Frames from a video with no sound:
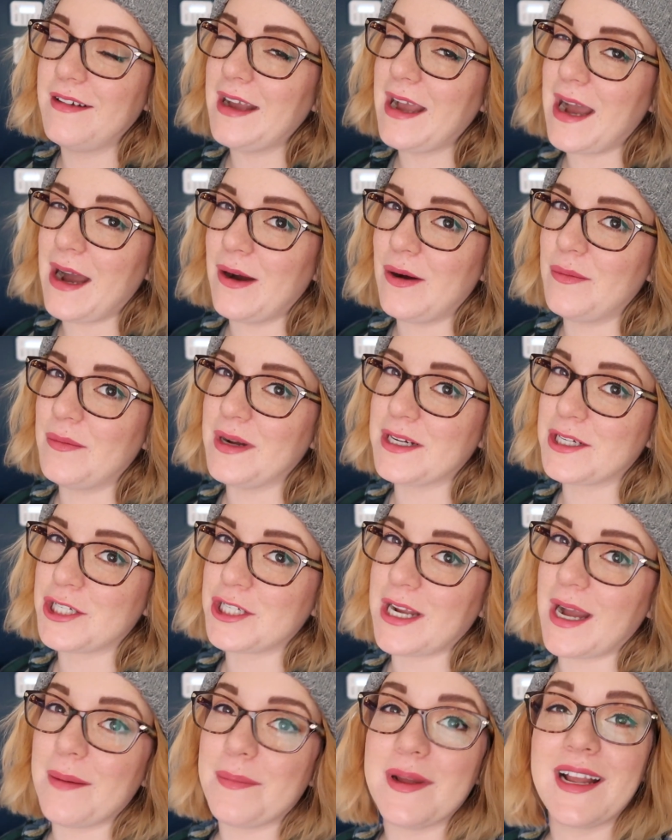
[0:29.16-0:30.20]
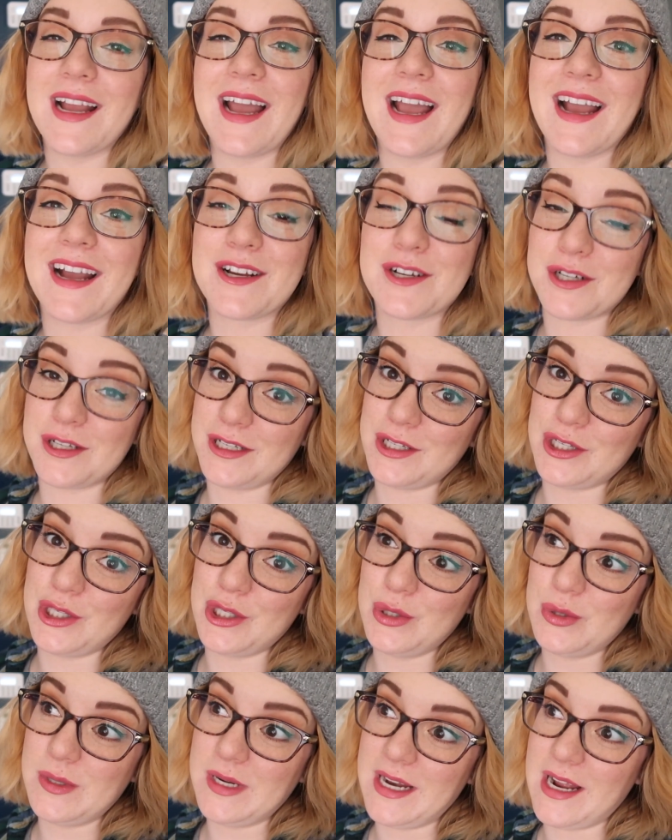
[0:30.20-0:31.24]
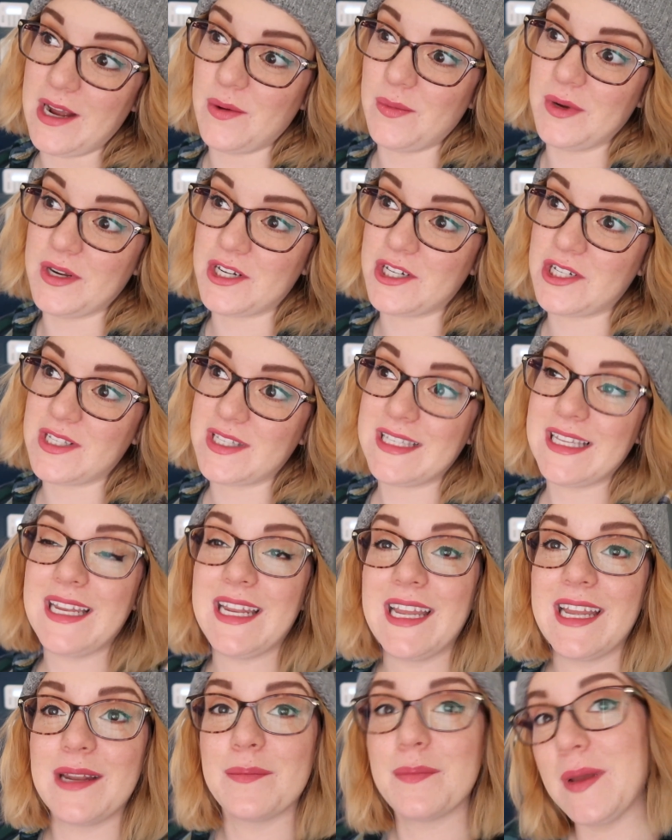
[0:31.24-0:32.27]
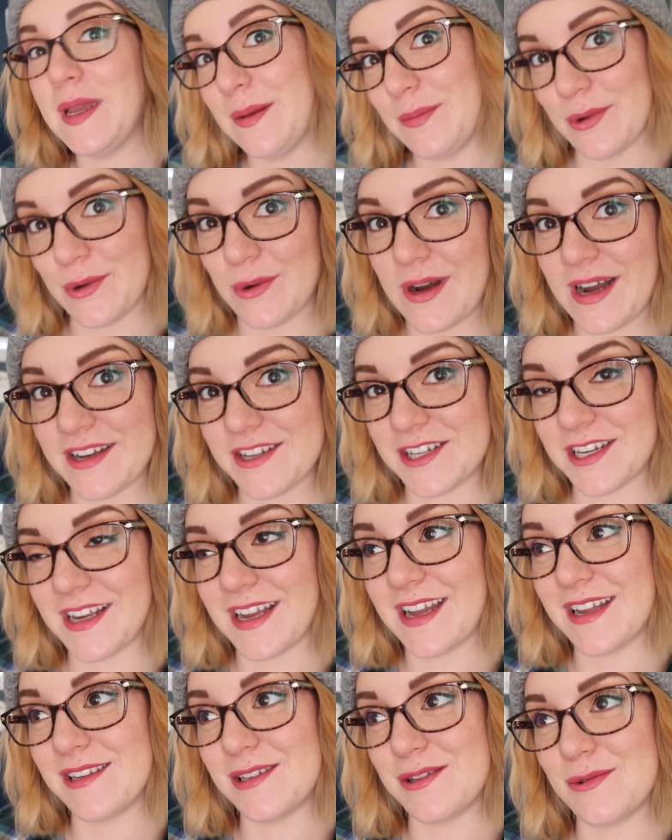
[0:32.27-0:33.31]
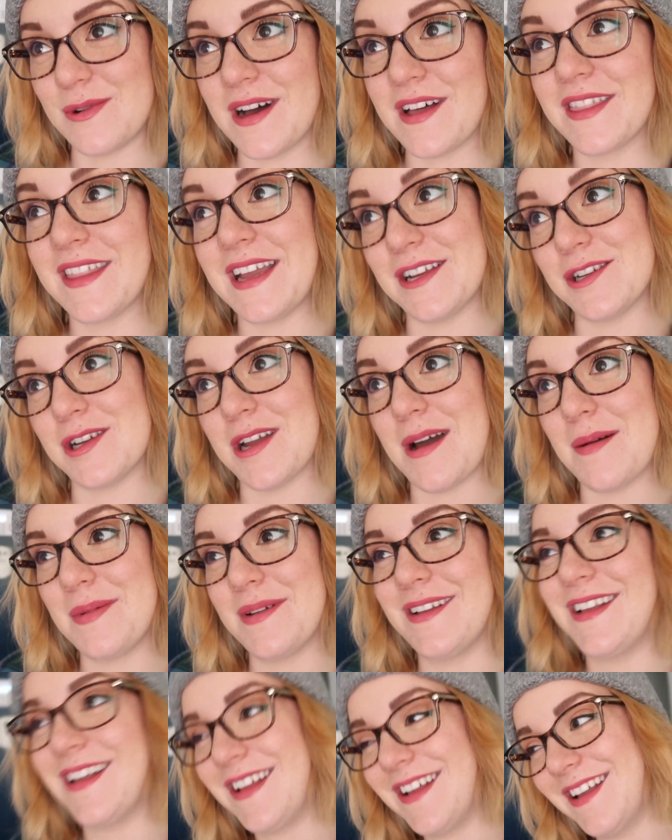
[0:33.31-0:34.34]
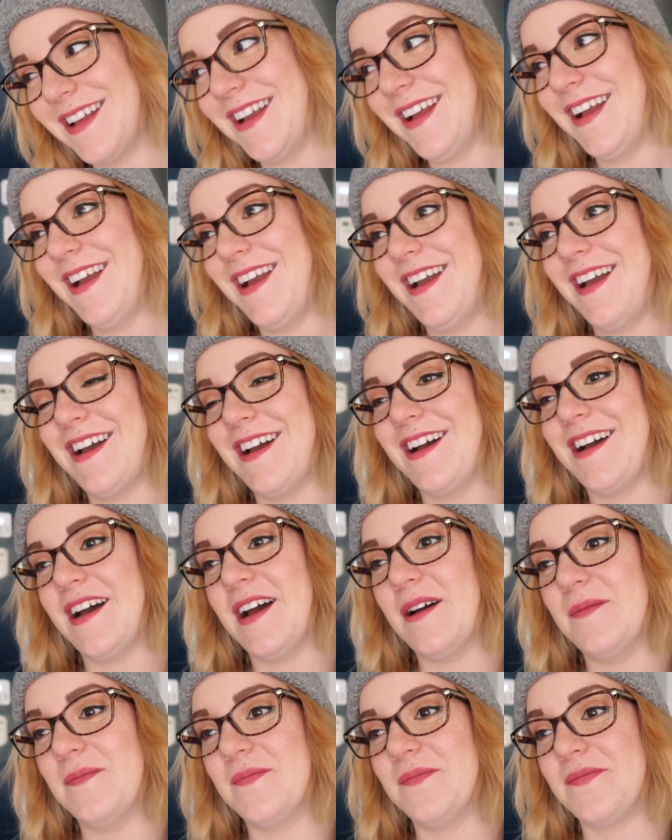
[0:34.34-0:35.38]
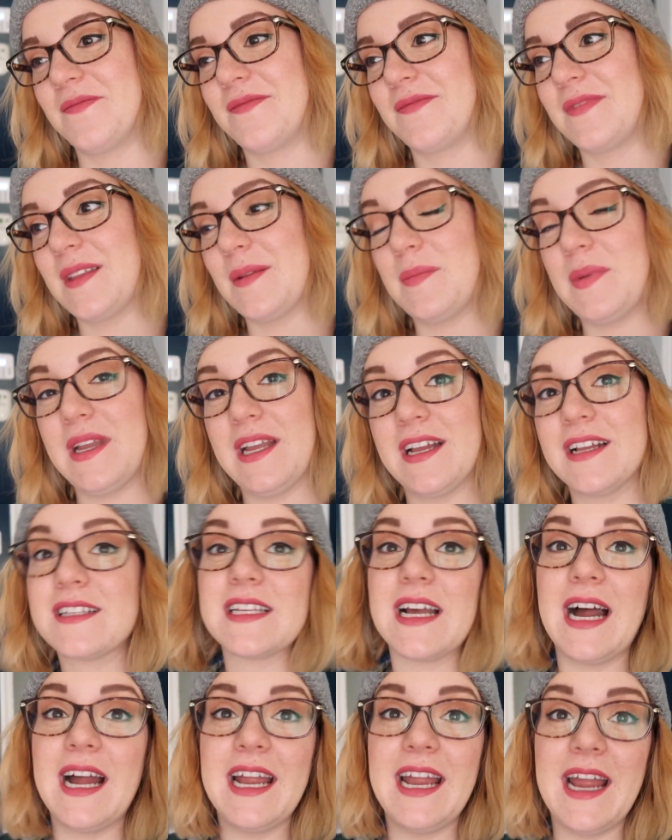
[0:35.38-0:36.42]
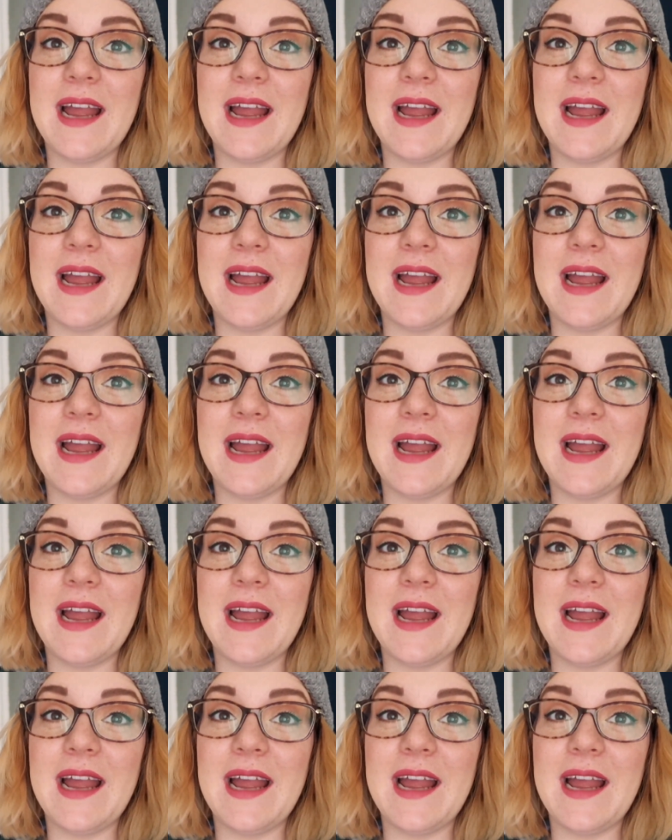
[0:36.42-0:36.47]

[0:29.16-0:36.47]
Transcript: how much shopping I actually do and how much sitting and people watching I do while they shop. Because I